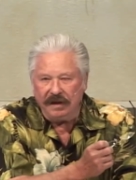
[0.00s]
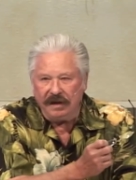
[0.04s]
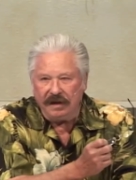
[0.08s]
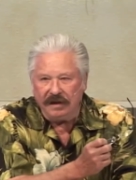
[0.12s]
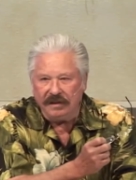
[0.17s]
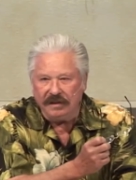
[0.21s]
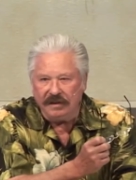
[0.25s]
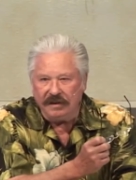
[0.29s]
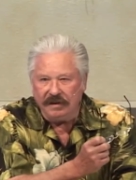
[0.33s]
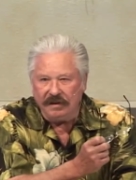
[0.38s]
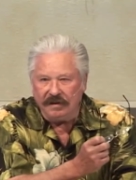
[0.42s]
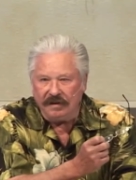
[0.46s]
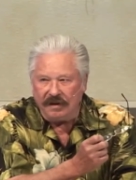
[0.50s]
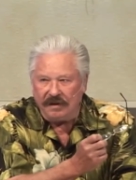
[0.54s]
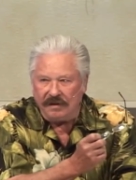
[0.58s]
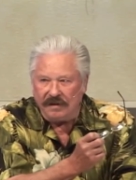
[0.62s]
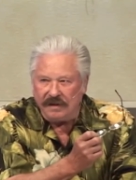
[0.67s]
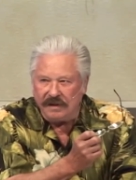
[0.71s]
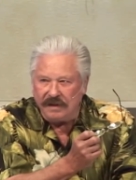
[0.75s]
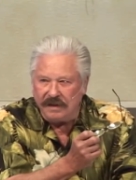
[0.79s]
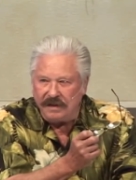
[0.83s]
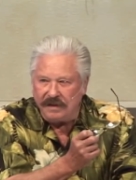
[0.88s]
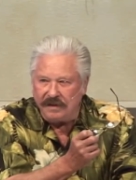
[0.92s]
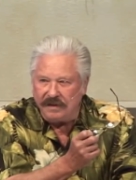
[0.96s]
and
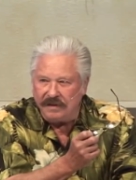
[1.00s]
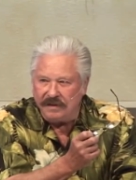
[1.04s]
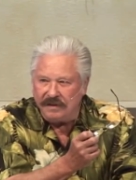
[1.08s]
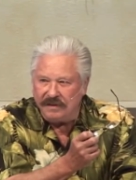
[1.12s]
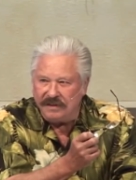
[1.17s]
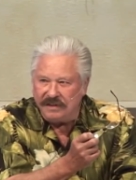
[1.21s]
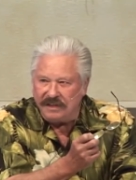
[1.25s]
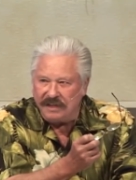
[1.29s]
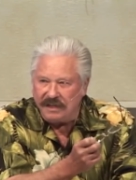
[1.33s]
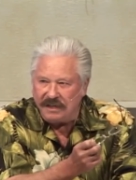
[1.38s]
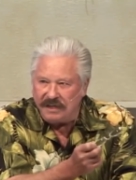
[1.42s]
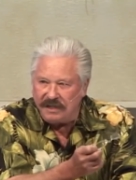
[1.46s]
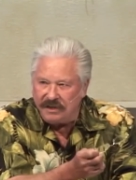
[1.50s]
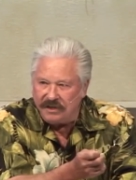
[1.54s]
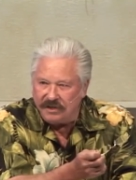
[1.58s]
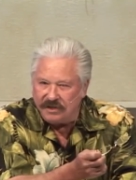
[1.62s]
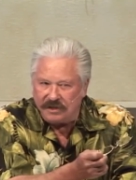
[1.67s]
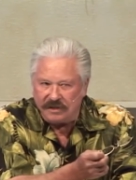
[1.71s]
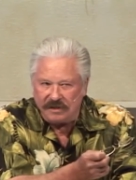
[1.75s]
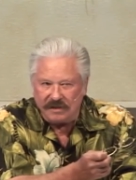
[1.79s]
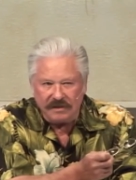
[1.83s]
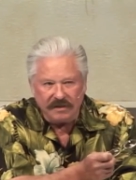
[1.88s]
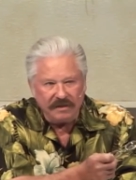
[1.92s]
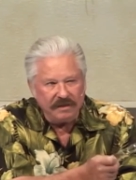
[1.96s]
uh, he
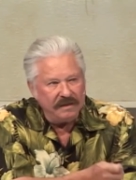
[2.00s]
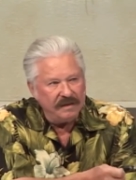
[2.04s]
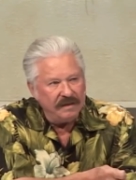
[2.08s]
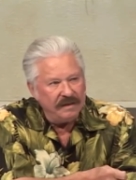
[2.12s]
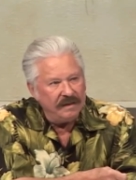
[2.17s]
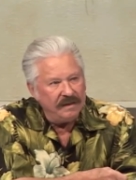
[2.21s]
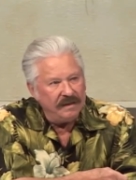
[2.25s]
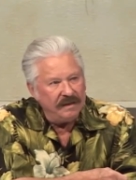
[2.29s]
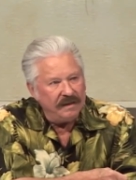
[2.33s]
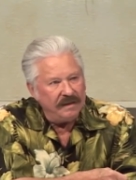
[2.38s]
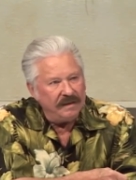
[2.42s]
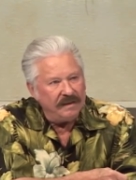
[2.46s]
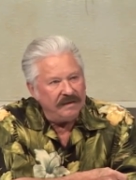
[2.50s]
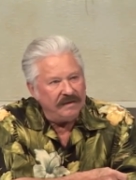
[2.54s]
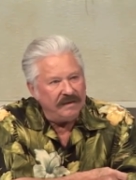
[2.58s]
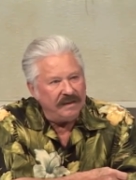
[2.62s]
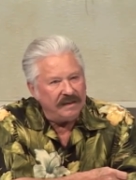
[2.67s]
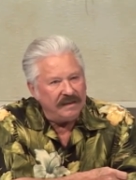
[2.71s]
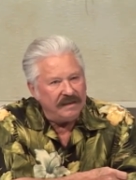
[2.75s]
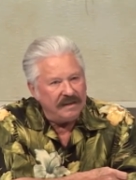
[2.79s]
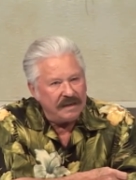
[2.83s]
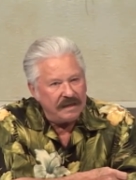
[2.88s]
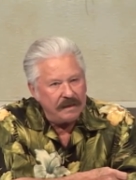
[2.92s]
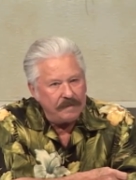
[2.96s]
teaches
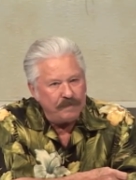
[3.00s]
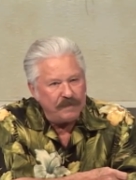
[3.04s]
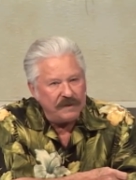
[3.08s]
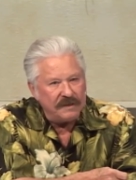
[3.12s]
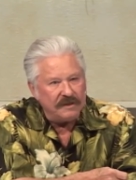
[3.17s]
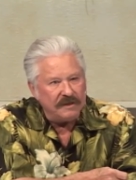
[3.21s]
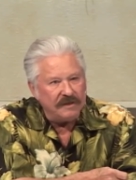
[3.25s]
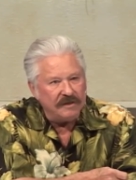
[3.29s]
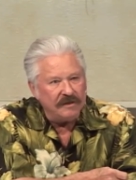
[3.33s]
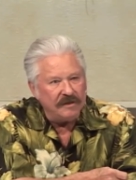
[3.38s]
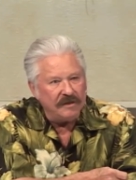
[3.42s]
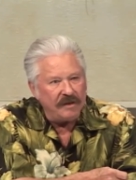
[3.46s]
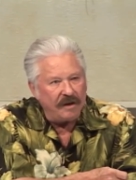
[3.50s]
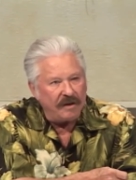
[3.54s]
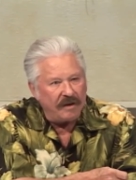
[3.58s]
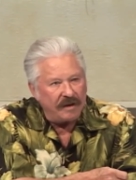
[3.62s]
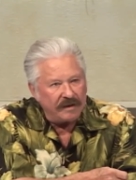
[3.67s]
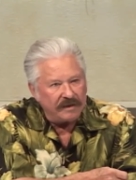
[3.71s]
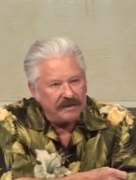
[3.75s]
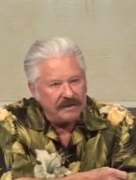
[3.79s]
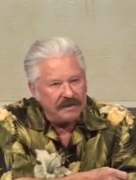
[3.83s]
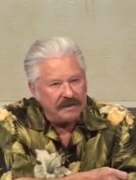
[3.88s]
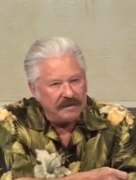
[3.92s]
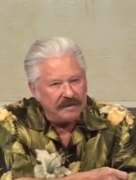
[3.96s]
the deepest
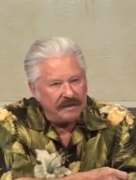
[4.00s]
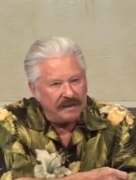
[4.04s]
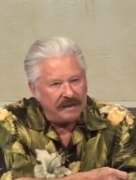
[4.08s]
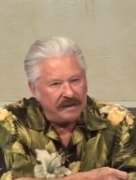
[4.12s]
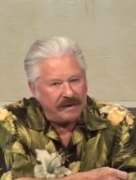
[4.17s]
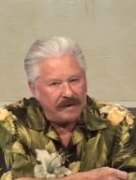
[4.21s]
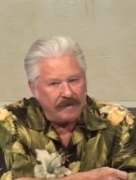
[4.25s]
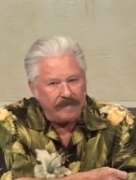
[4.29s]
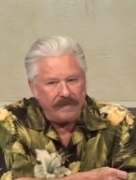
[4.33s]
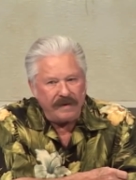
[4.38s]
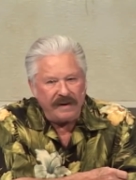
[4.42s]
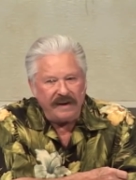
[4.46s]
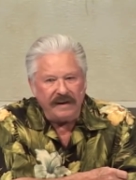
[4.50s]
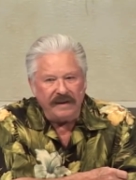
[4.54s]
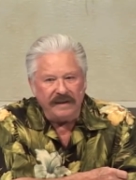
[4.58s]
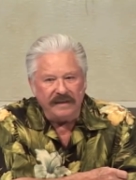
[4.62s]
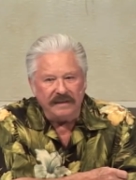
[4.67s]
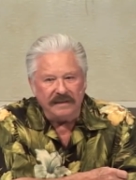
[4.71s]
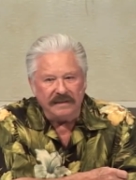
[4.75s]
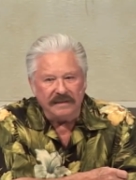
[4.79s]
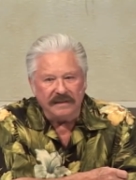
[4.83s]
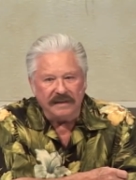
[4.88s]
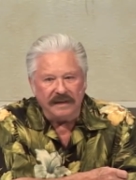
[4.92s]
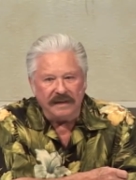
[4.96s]
thoughts that our
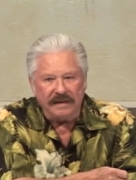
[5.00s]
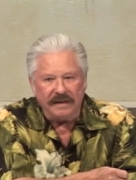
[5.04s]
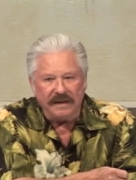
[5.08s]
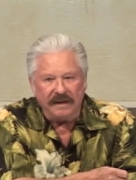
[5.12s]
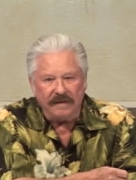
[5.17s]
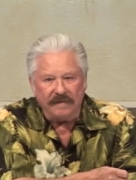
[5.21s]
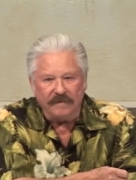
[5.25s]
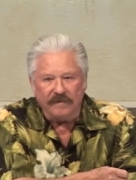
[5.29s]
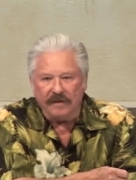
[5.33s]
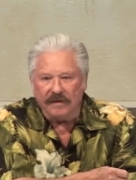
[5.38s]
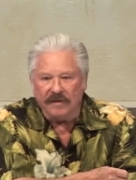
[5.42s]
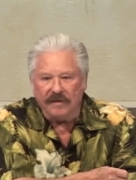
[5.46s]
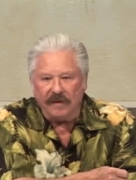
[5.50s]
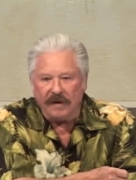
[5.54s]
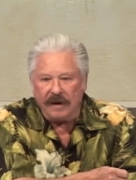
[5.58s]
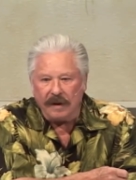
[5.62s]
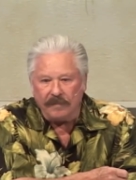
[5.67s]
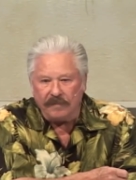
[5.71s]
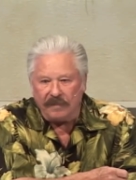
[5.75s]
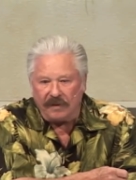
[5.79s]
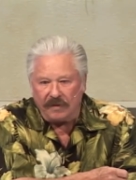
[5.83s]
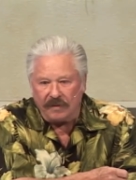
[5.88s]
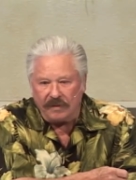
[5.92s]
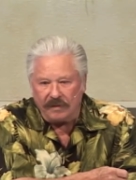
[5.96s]
minds can ever
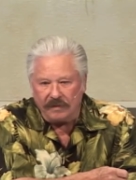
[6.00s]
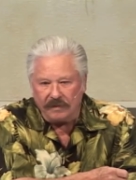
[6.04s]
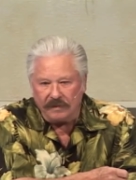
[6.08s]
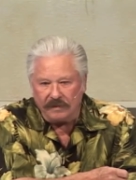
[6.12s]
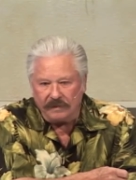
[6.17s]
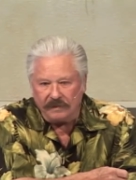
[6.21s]
grapple.